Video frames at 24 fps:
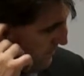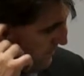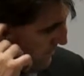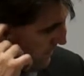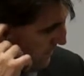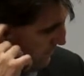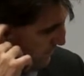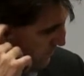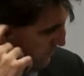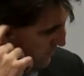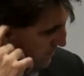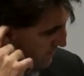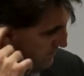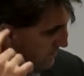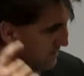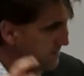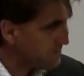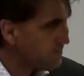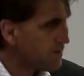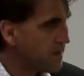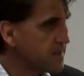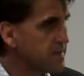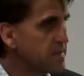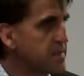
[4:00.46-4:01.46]
a previous
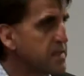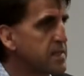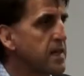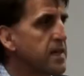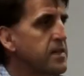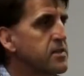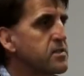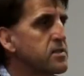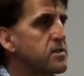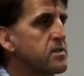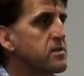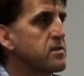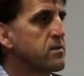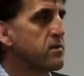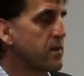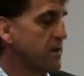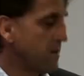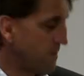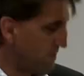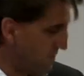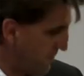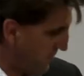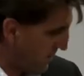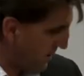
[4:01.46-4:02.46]
presentation talking
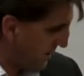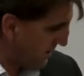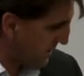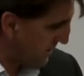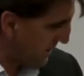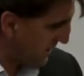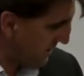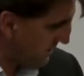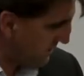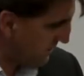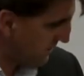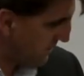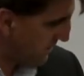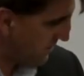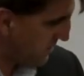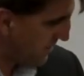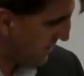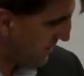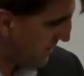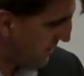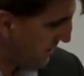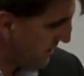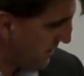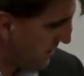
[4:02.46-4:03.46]
on
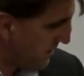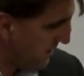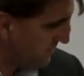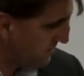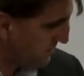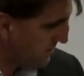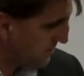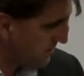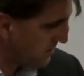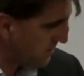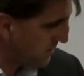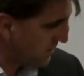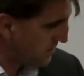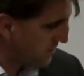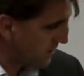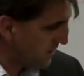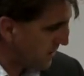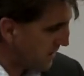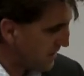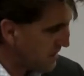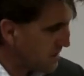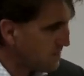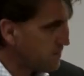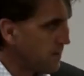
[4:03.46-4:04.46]
biotechnology and research, and
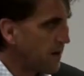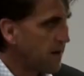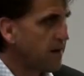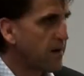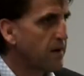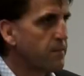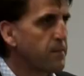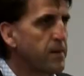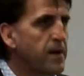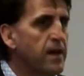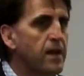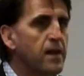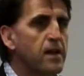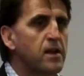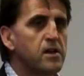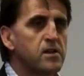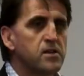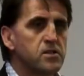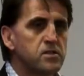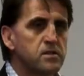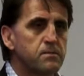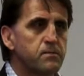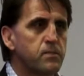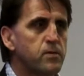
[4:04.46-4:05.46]
he spoke about
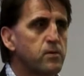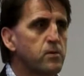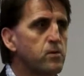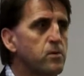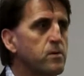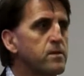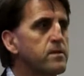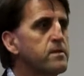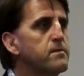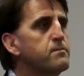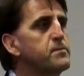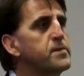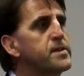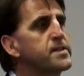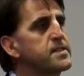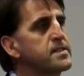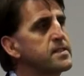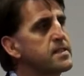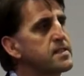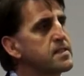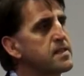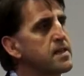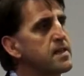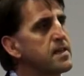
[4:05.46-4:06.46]
support. The
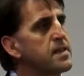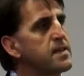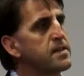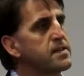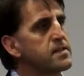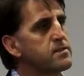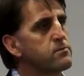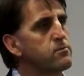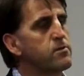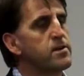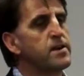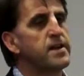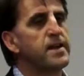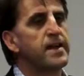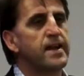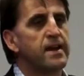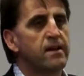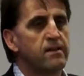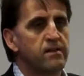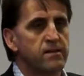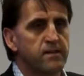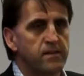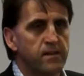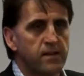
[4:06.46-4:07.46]
Business Centre is
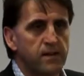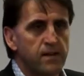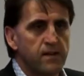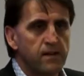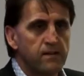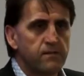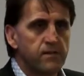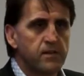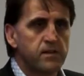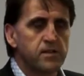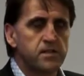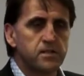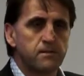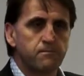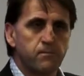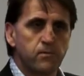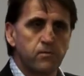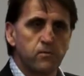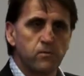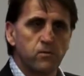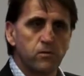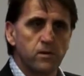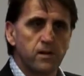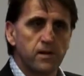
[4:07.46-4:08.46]
renowned for the
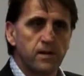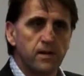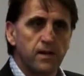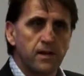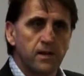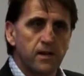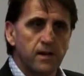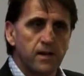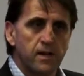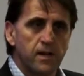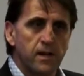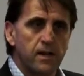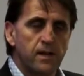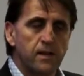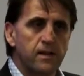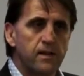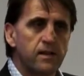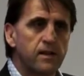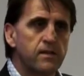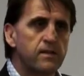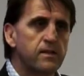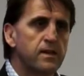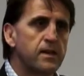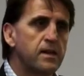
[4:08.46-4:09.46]
support
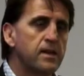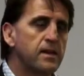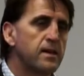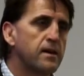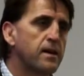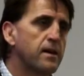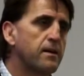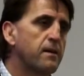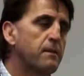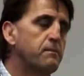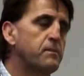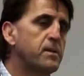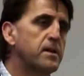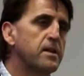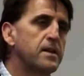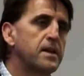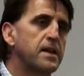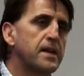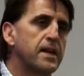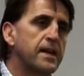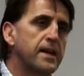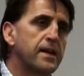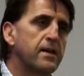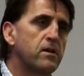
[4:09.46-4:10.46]
and the
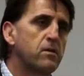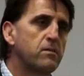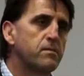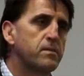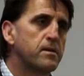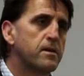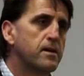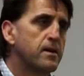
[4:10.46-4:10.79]
ability to help